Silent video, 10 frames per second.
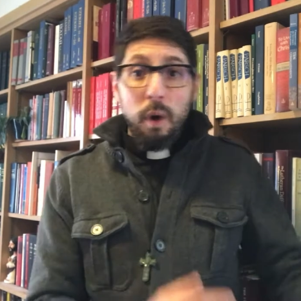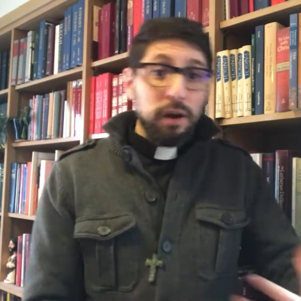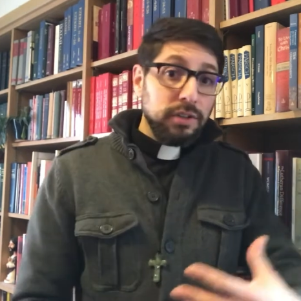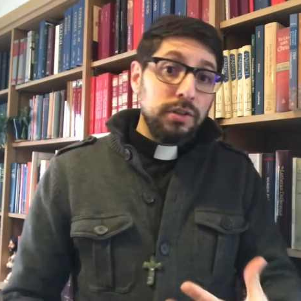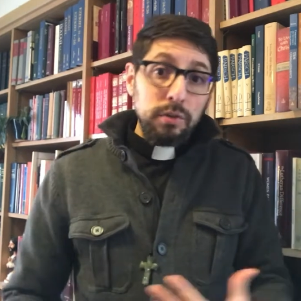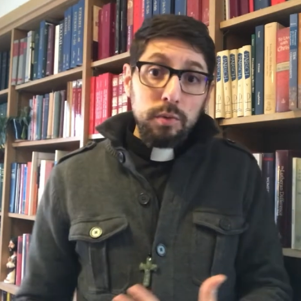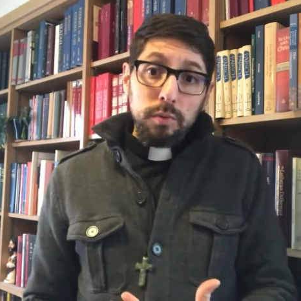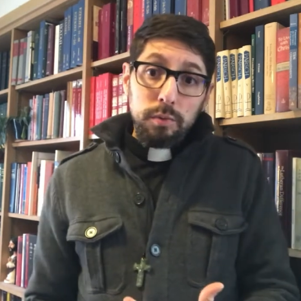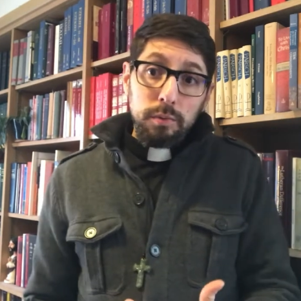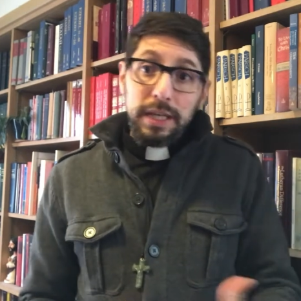want to
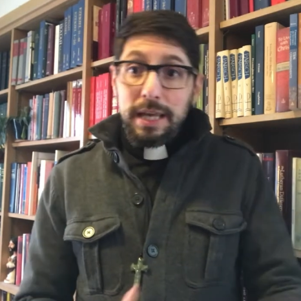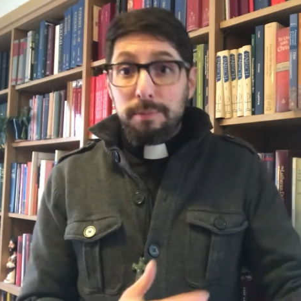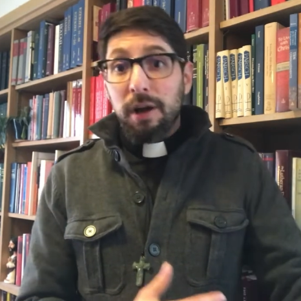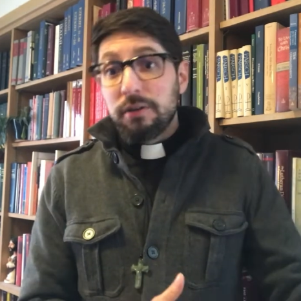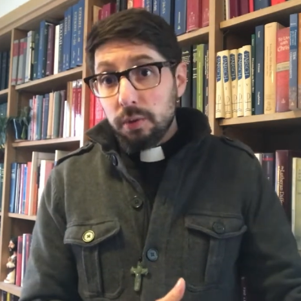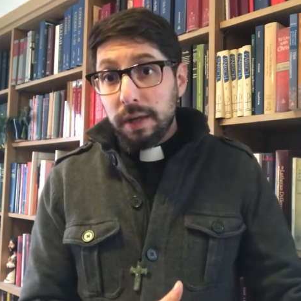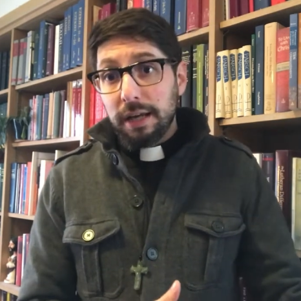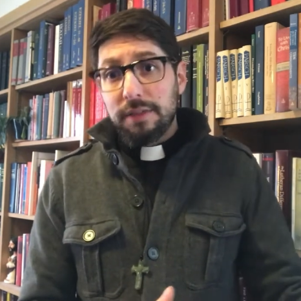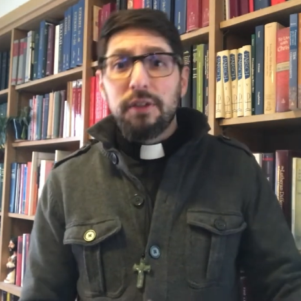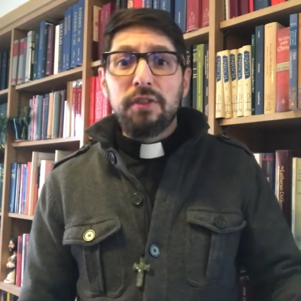do, we keep on
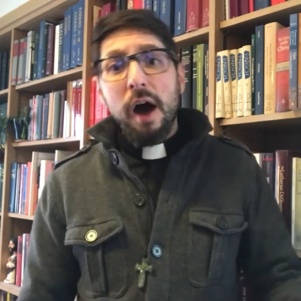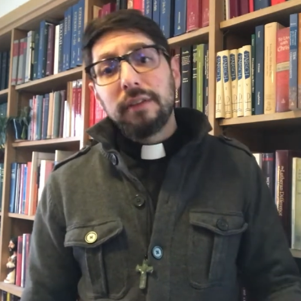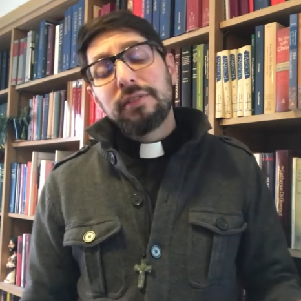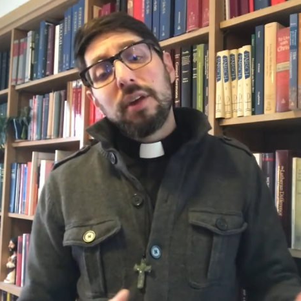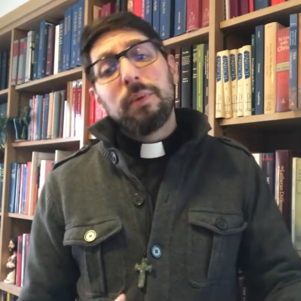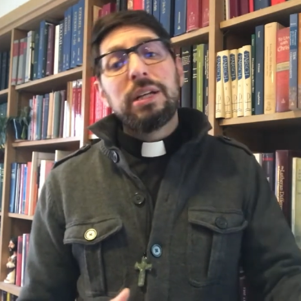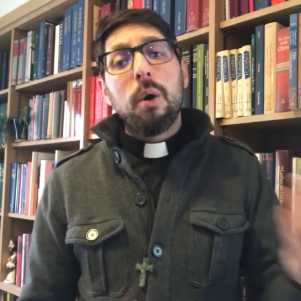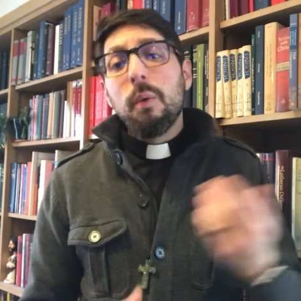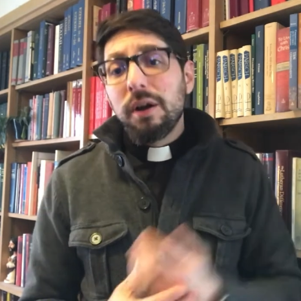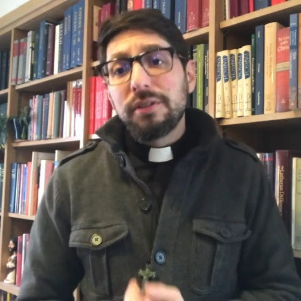doing, and the thoughts that we
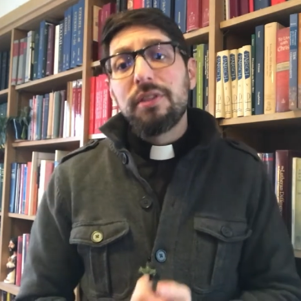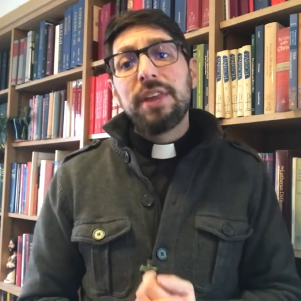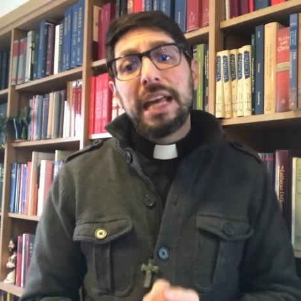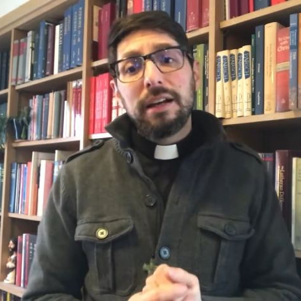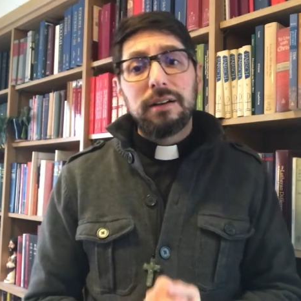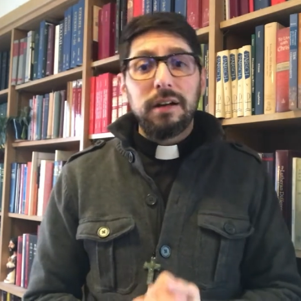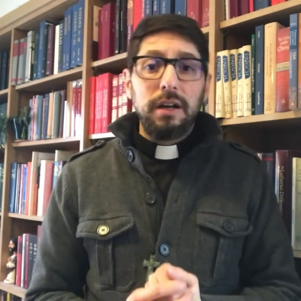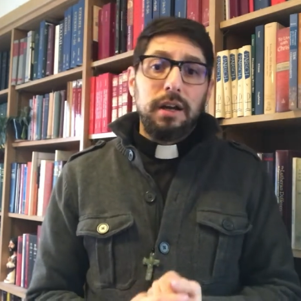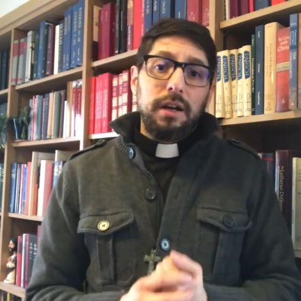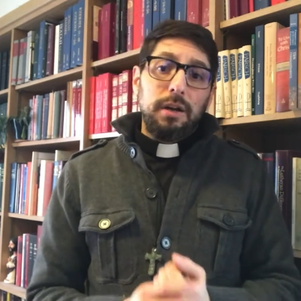don't want to think,
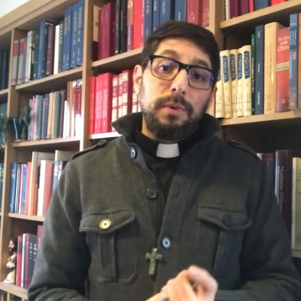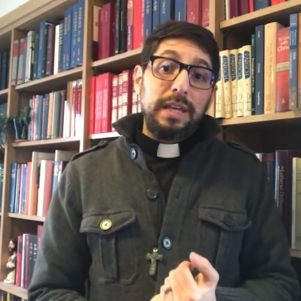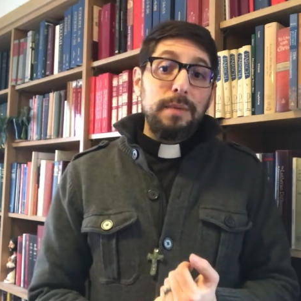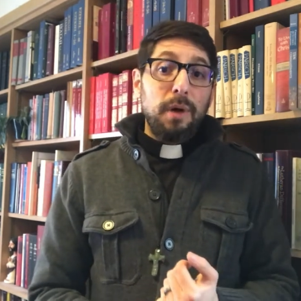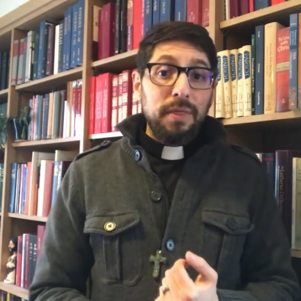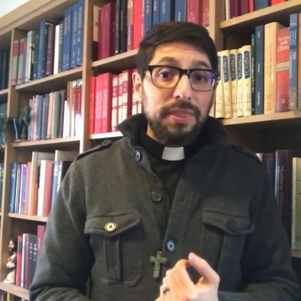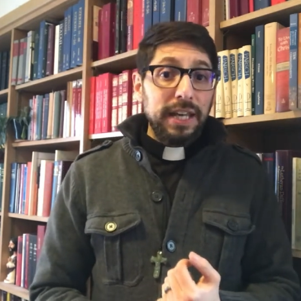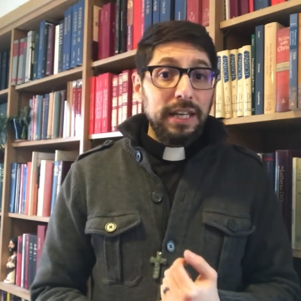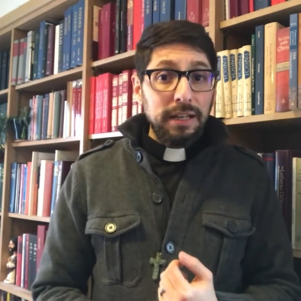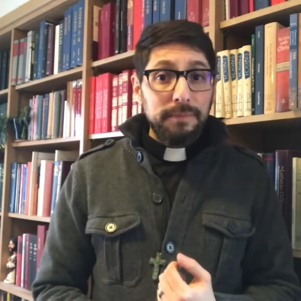we keep on
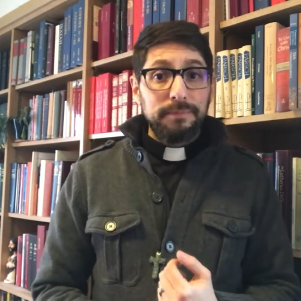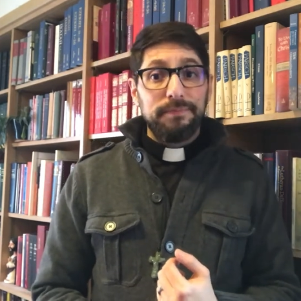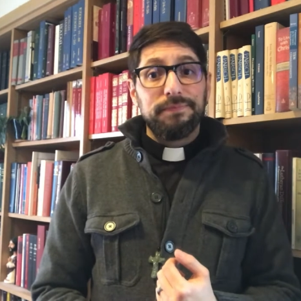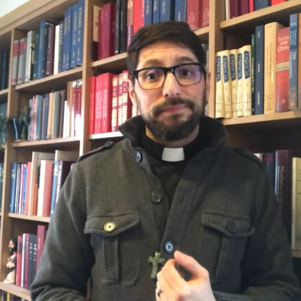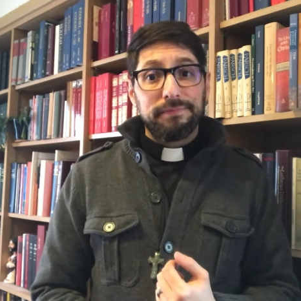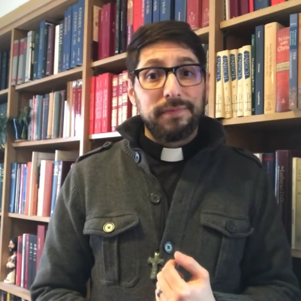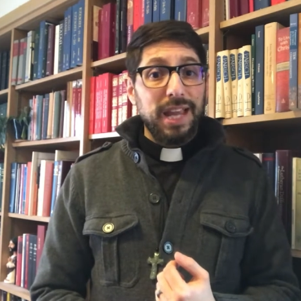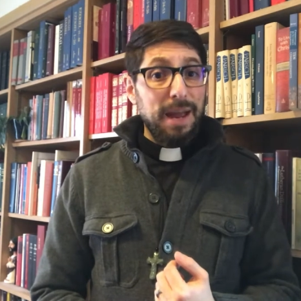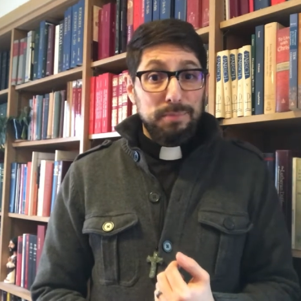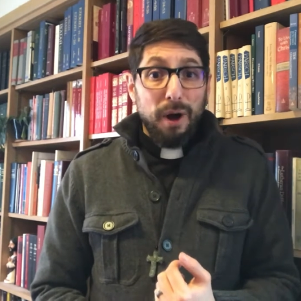thinking.
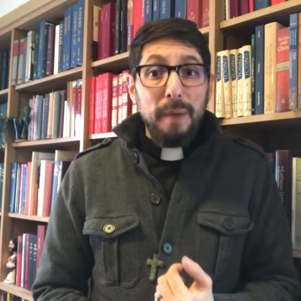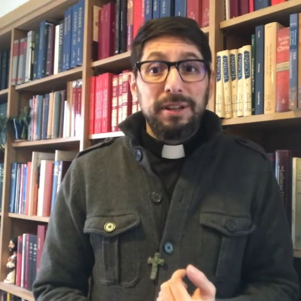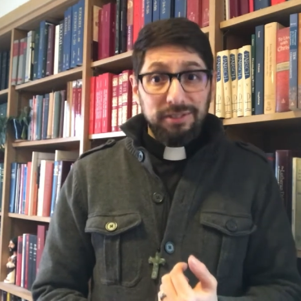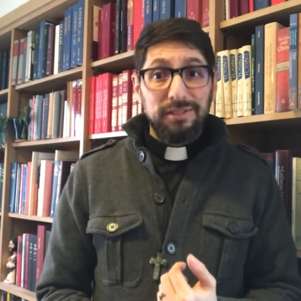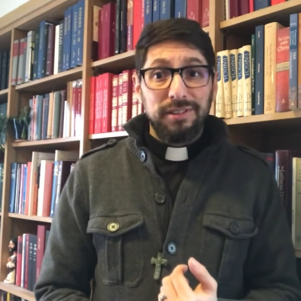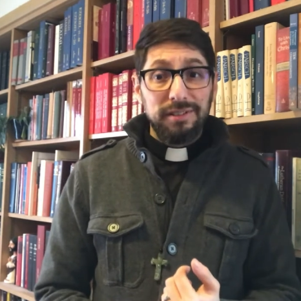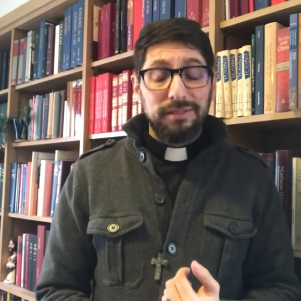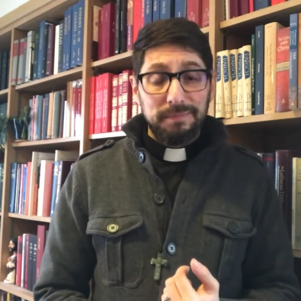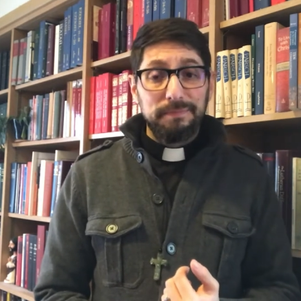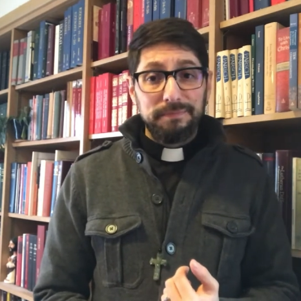I promised
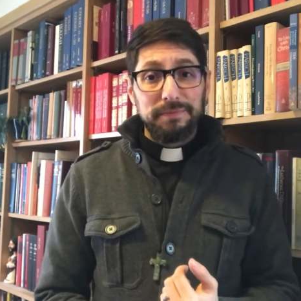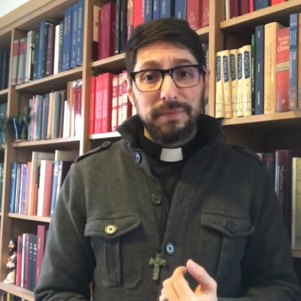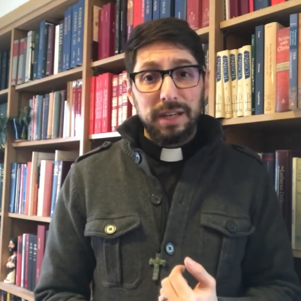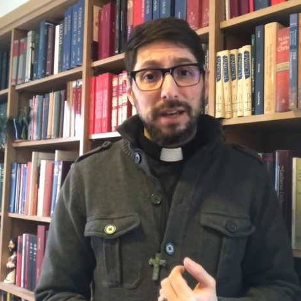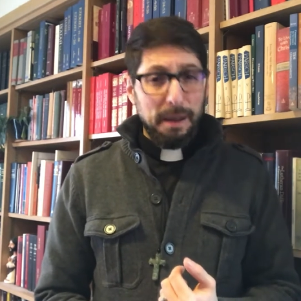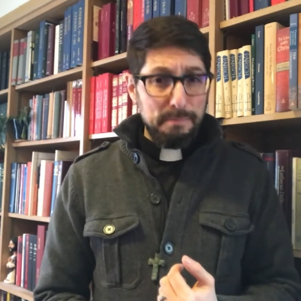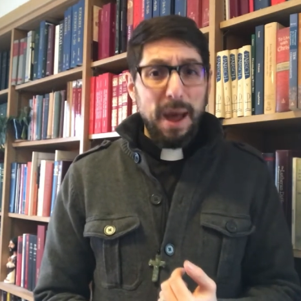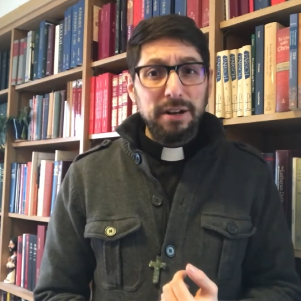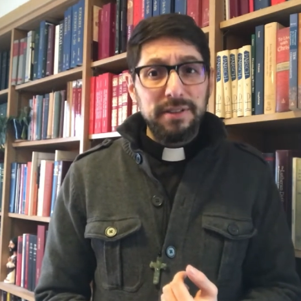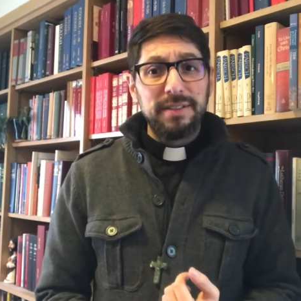I'm
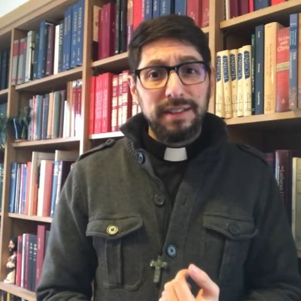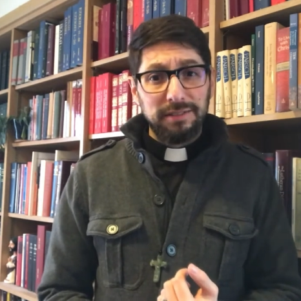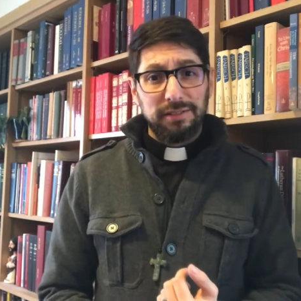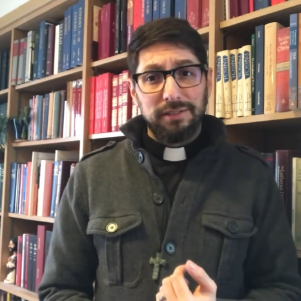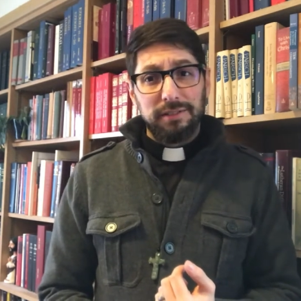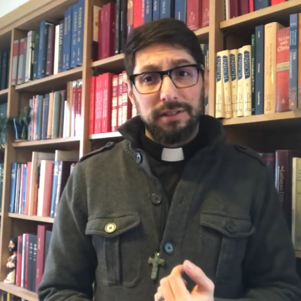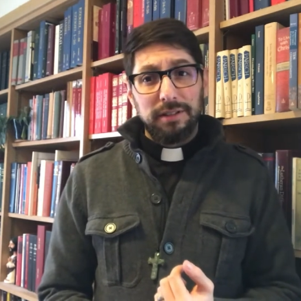better than this,